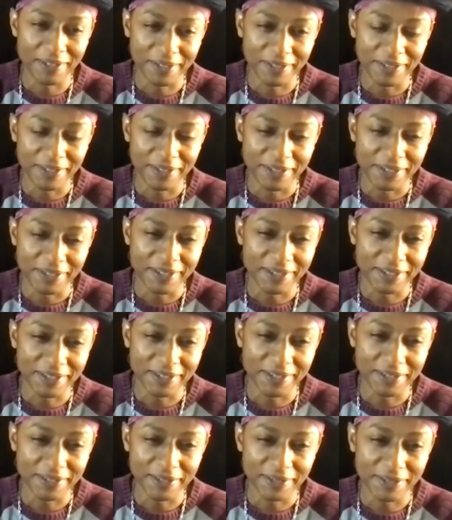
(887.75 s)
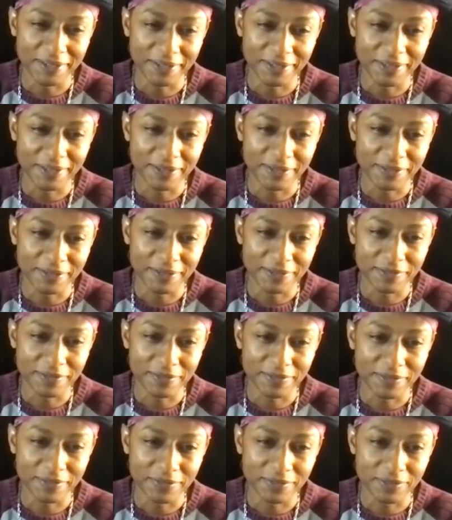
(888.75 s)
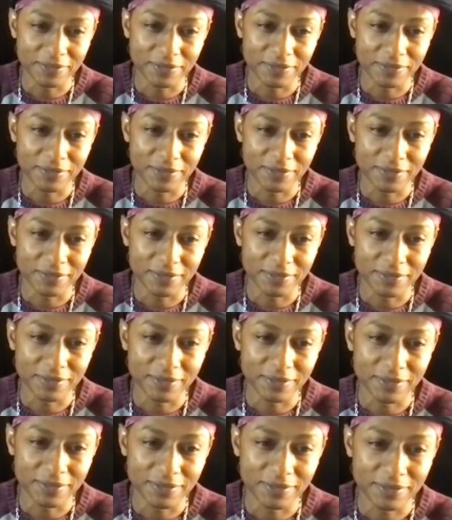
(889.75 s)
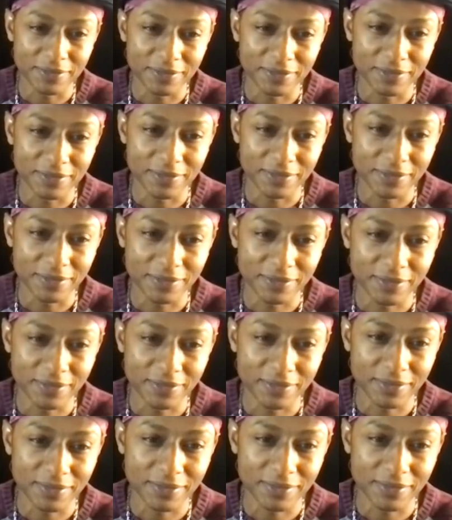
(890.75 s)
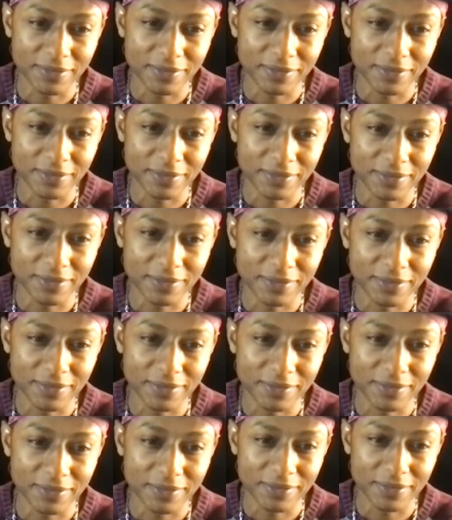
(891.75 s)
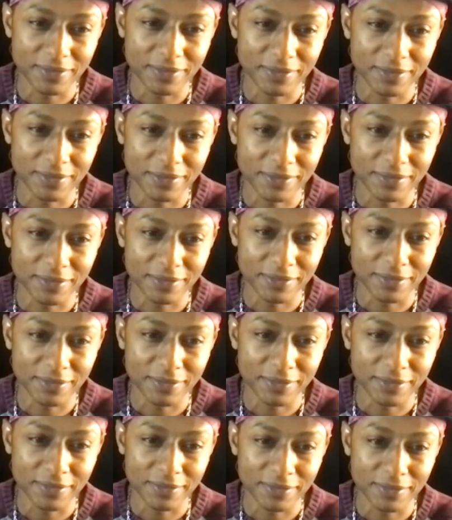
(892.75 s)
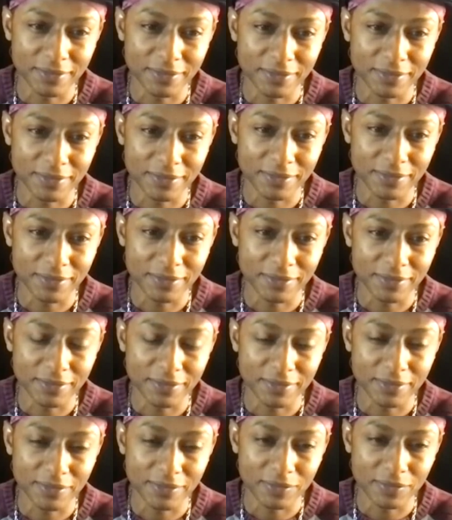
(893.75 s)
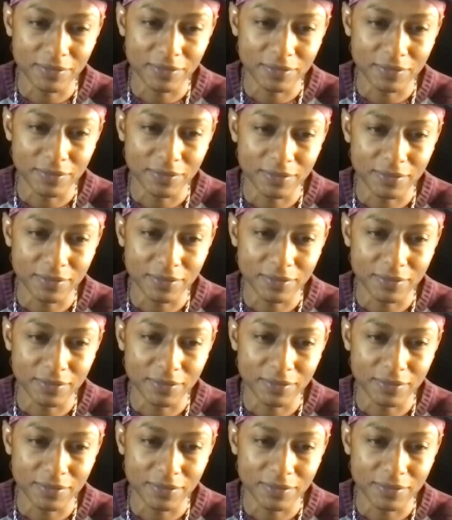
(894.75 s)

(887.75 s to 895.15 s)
The person shown says nothing.